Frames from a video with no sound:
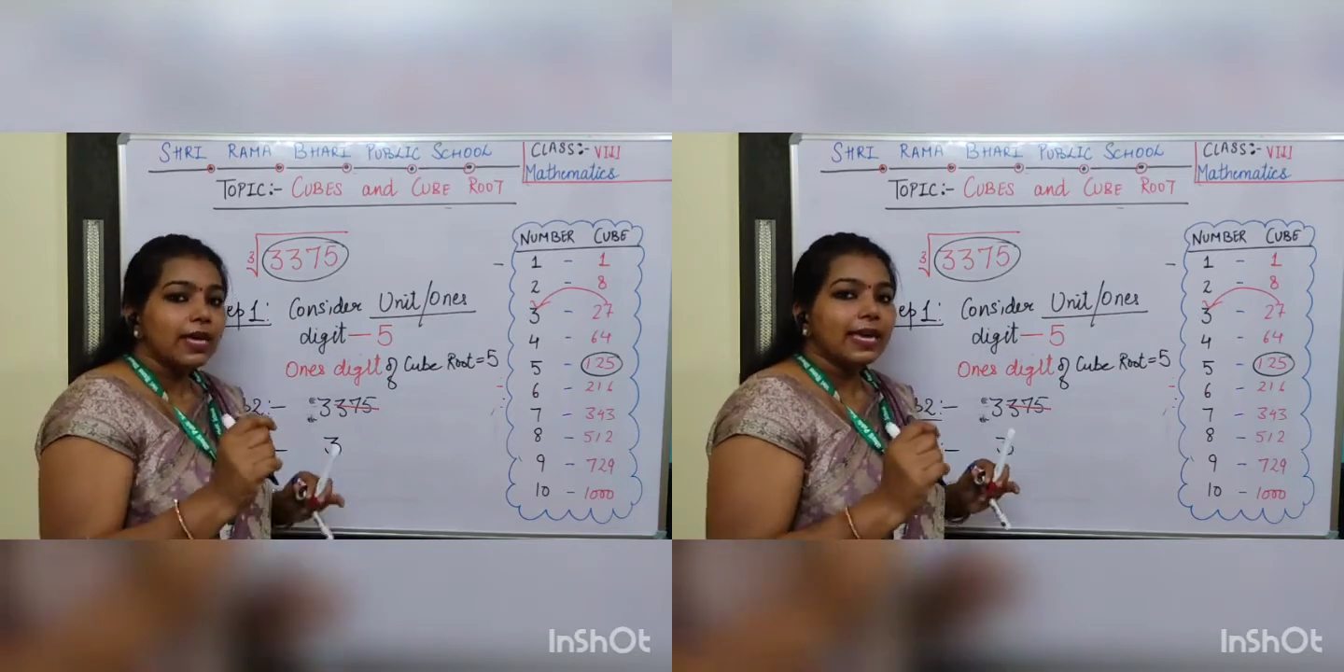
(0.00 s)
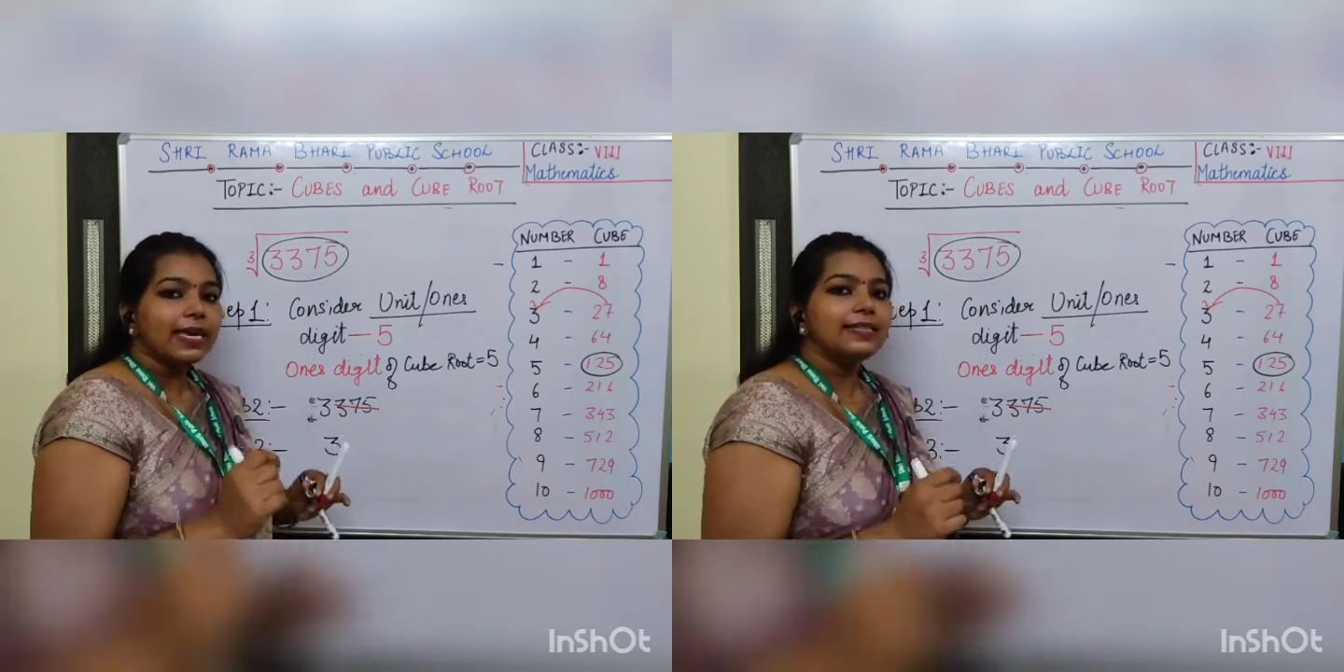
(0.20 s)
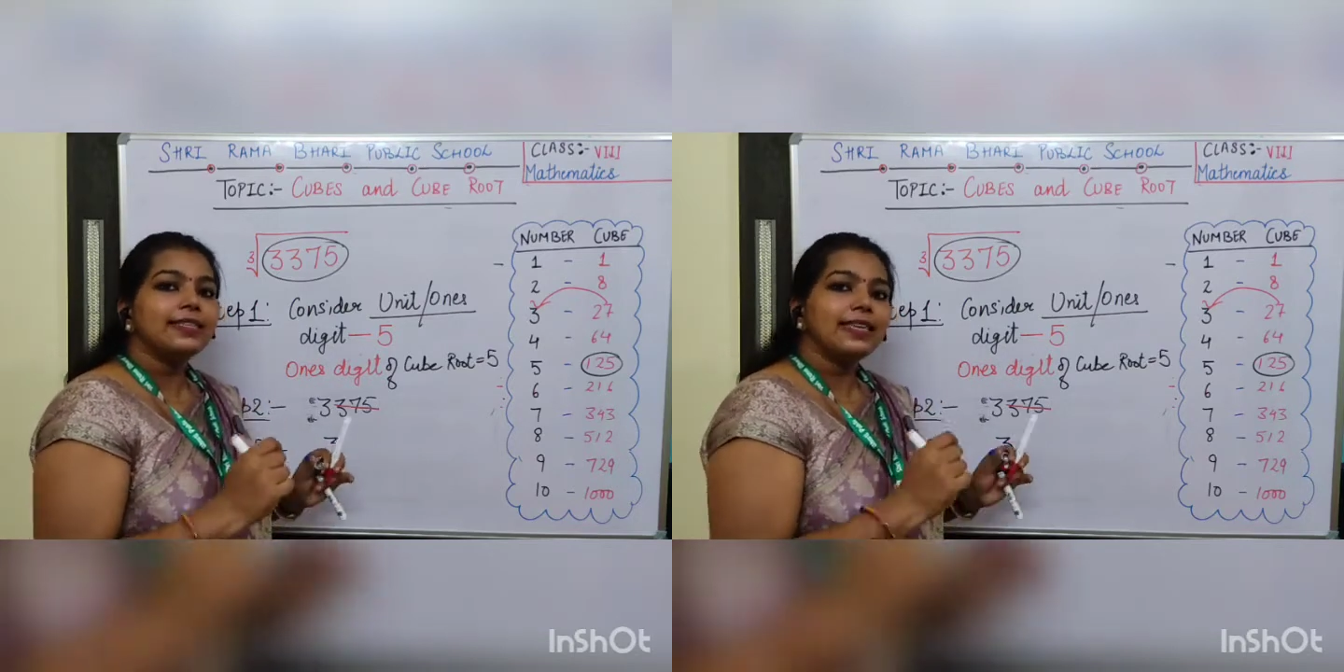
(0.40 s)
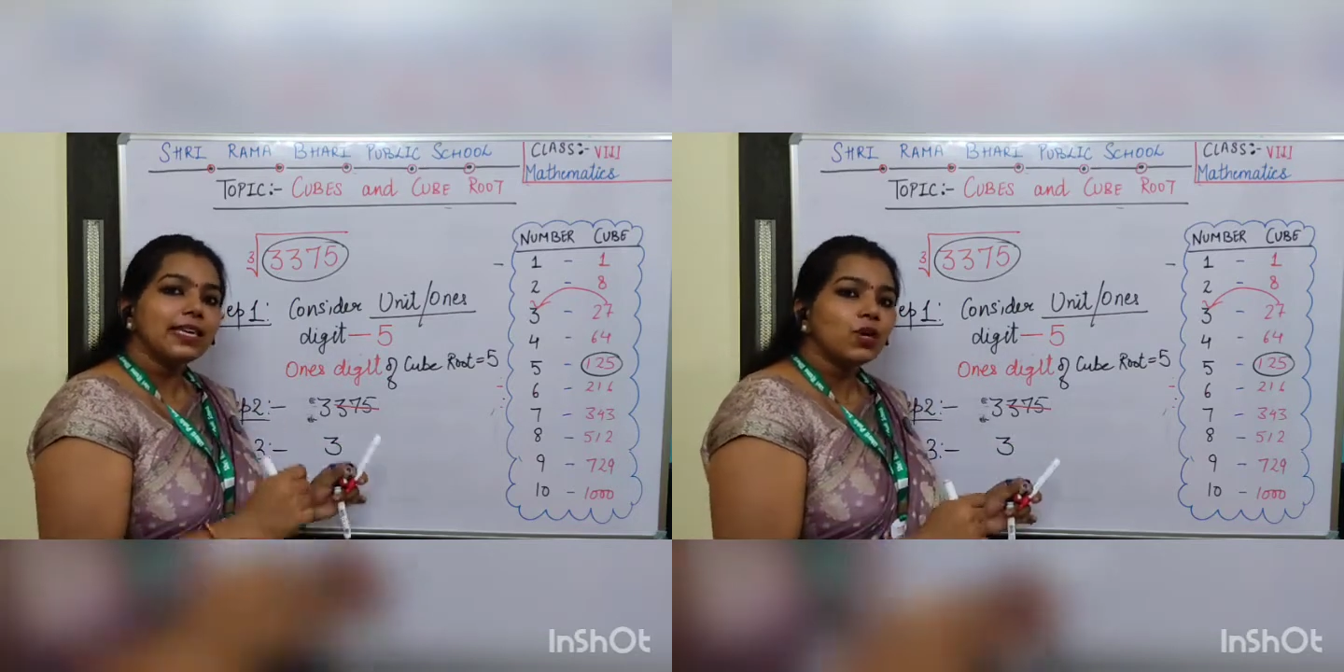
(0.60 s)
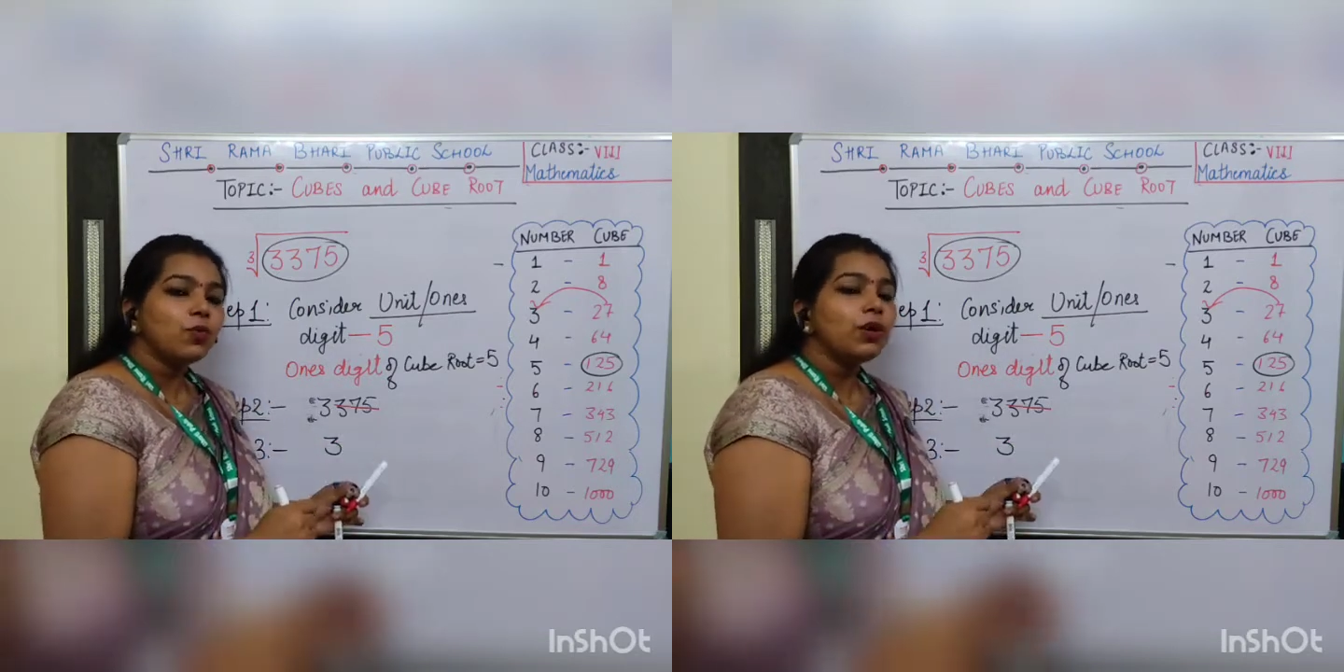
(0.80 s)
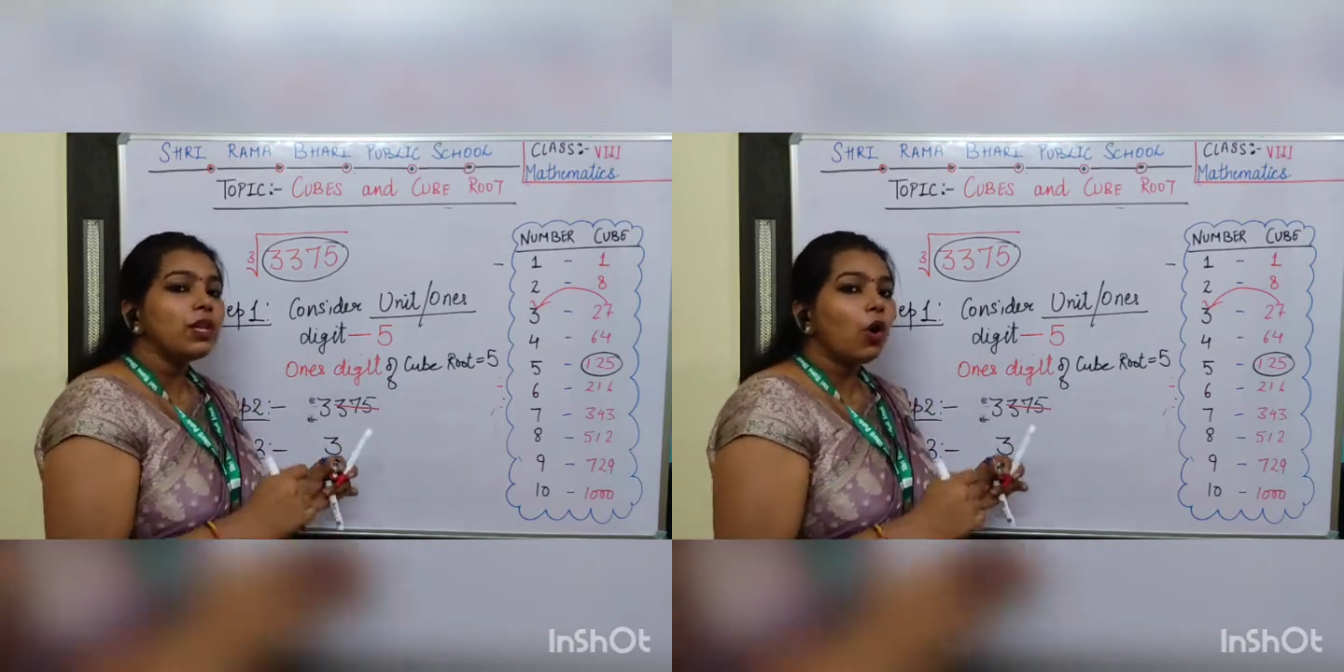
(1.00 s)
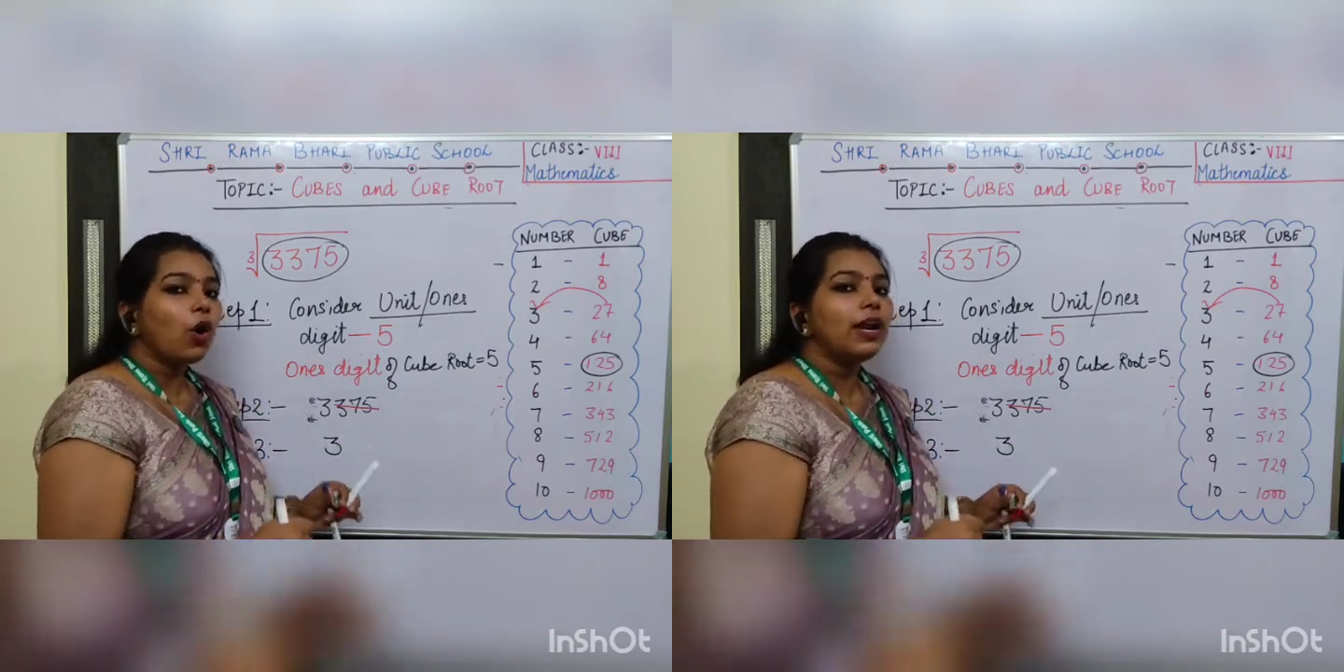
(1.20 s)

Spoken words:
is equal or